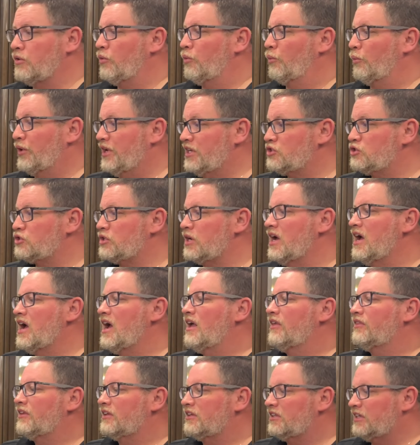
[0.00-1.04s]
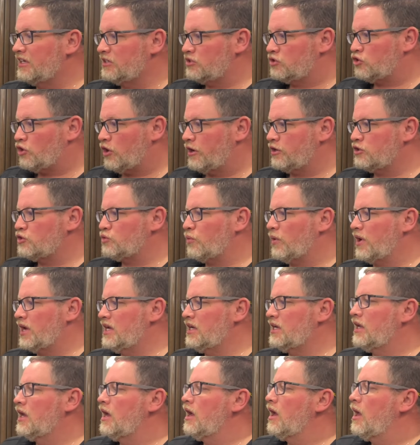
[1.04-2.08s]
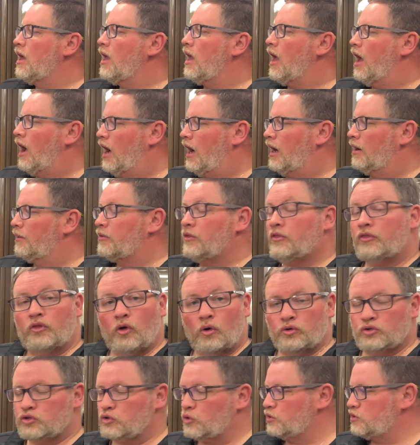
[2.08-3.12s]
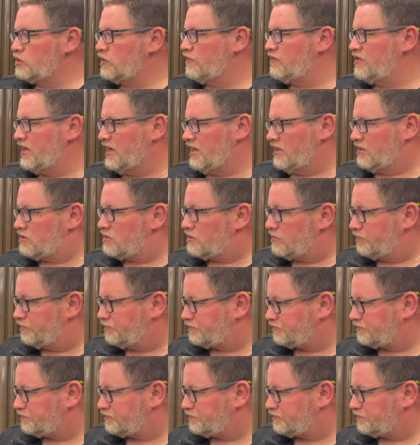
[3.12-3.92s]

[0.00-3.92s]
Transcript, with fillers: reached the discharge rate, uh, those sorts of things